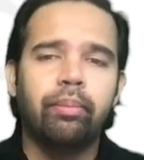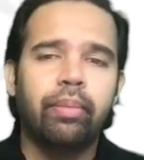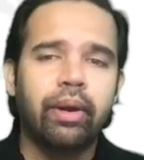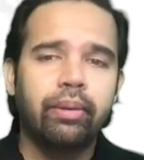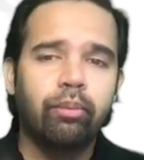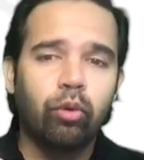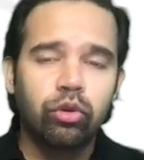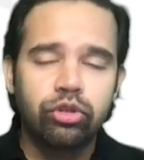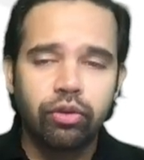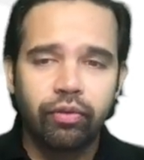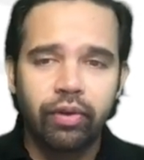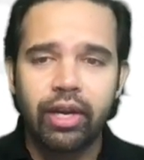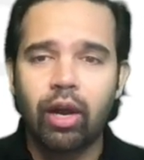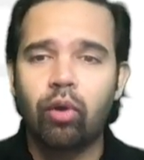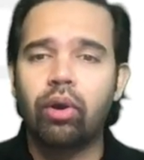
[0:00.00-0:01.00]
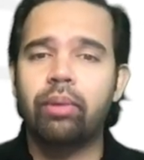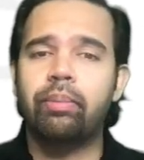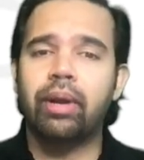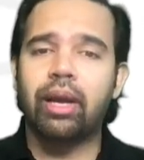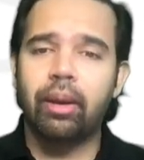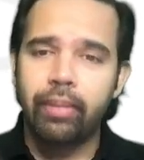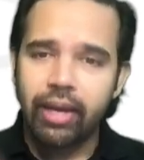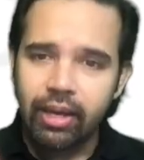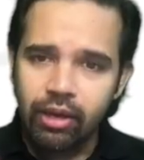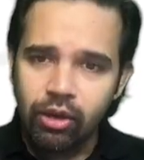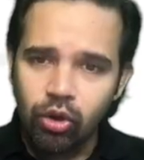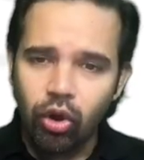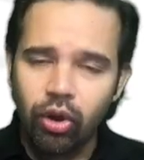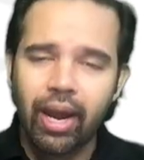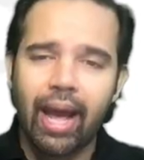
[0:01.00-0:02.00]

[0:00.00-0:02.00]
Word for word: but most of it now are becoming your